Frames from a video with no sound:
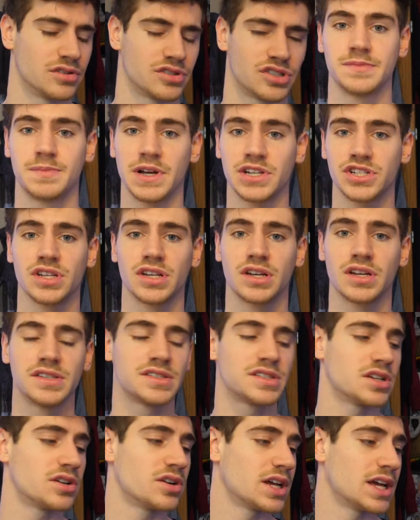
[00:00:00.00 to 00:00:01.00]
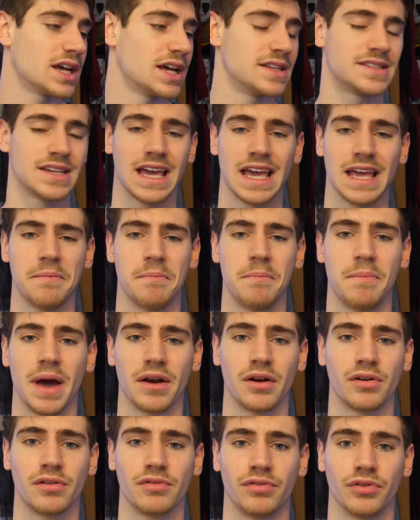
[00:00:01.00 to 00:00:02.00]
especially considering it's a
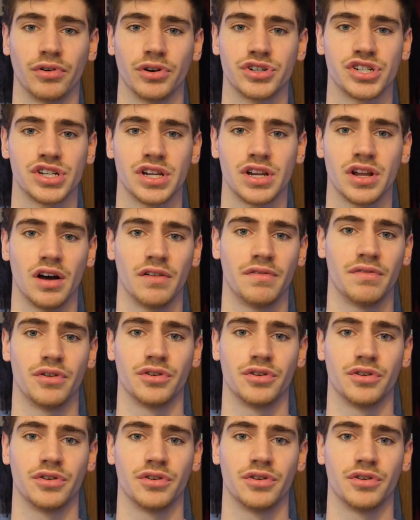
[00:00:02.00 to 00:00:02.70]
better version of